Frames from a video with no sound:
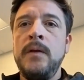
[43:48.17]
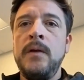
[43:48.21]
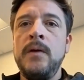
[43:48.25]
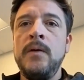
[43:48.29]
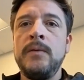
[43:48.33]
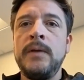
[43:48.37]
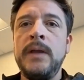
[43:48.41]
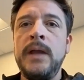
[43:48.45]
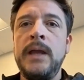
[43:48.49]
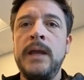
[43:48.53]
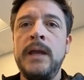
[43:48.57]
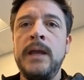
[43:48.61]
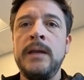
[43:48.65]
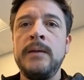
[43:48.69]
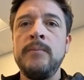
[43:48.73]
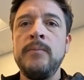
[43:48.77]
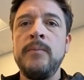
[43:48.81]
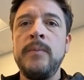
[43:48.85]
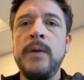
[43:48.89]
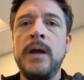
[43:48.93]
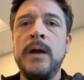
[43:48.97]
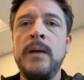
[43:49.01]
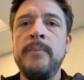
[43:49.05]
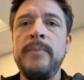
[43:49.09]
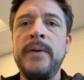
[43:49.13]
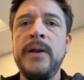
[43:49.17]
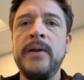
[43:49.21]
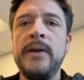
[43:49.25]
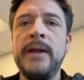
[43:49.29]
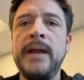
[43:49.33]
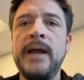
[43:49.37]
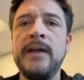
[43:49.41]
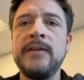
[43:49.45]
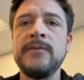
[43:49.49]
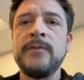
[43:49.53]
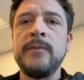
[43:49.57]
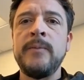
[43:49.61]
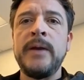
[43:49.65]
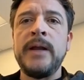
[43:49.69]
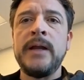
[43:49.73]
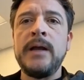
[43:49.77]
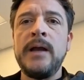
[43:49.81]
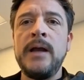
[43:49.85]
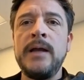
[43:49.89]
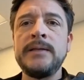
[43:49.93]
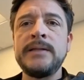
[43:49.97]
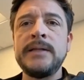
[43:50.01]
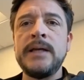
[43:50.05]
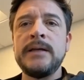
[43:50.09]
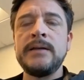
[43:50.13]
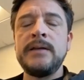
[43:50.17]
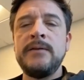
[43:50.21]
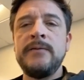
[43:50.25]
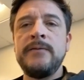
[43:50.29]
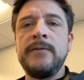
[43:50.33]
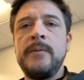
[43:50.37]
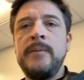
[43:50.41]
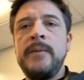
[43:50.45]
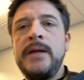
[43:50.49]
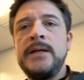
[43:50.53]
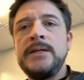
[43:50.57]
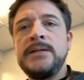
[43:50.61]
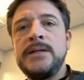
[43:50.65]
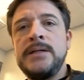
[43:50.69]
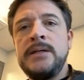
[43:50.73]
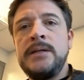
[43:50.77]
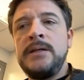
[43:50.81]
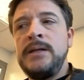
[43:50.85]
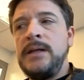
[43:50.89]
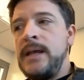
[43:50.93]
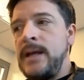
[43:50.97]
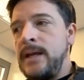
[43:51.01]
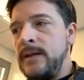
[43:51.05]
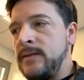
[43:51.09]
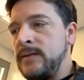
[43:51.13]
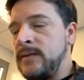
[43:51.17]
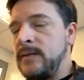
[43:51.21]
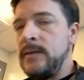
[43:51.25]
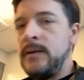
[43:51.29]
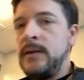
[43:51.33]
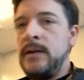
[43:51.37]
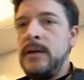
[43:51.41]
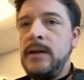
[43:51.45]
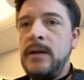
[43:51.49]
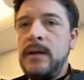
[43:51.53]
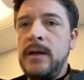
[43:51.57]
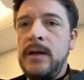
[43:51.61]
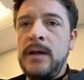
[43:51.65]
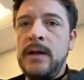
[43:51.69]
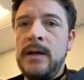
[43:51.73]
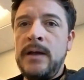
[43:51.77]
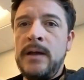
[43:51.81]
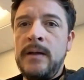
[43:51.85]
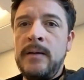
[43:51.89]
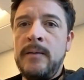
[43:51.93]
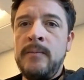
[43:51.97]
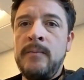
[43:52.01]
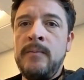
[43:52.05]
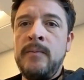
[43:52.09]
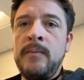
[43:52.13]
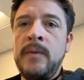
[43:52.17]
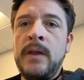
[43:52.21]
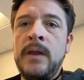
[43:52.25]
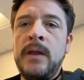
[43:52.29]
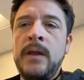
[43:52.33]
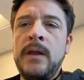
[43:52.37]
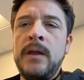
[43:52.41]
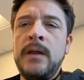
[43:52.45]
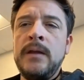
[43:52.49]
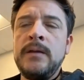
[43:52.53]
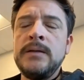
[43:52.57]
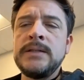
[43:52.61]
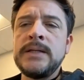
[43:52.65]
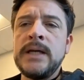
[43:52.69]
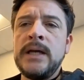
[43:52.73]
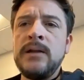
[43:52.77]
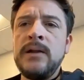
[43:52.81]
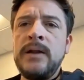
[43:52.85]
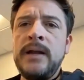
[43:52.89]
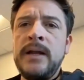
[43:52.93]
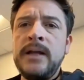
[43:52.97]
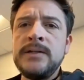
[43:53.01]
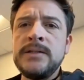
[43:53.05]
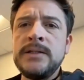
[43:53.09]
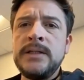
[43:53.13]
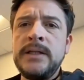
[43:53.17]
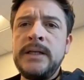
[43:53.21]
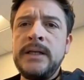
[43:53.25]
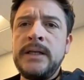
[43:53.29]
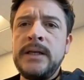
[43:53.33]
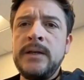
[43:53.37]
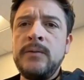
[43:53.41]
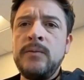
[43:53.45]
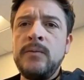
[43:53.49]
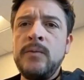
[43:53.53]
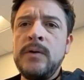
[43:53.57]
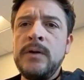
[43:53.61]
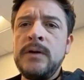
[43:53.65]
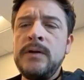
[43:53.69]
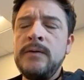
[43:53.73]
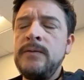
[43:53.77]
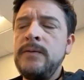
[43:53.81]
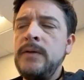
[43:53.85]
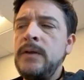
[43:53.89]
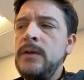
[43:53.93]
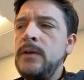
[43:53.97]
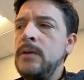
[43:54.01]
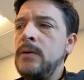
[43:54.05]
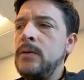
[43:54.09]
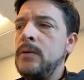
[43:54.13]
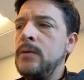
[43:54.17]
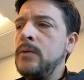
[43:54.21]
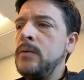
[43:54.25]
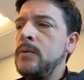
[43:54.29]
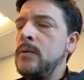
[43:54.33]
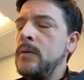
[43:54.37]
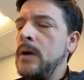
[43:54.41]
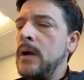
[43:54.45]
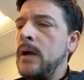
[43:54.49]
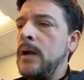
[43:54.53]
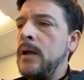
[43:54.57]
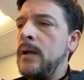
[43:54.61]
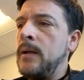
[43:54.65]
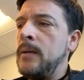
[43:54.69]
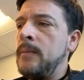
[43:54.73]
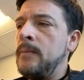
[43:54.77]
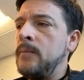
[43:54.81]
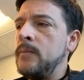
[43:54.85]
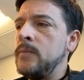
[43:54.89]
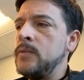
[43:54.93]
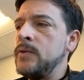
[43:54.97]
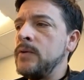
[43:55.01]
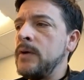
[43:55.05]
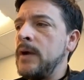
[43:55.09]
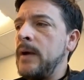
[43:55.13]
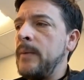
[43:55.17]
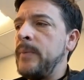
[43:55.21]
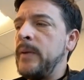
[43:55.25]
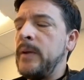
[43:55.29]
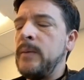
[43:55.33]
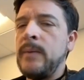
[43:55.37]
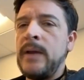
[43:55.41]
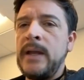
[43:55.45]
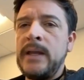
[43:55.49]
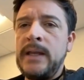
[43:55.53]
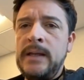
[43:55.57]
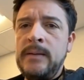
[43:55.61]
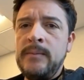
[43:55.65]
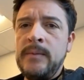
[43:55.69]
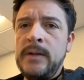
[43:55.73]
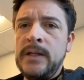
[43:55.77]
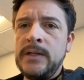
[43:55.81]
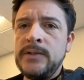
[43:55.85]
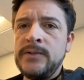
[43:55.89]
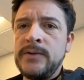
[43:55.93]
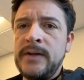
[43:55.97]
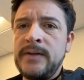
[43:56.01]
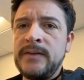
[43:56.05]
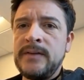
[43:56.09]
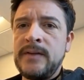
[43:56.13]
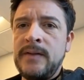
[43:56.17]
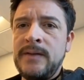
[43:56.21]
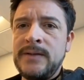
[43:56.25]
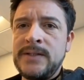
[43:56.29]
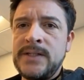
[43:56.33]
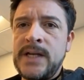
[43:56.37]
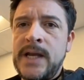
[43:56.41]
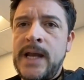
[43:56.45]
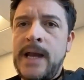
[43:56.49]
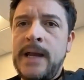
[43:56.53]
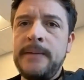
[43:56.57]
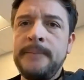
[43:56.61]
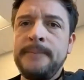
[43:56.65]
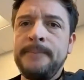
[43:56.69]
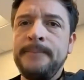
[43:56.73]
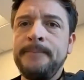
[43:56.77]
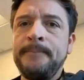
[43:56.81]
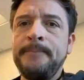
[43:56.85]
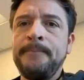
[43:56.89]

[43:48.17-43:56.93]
Okay, and Barry asked for my contact information. Yes. Tyler, Angeline, can one of you drop in my email address to the chat?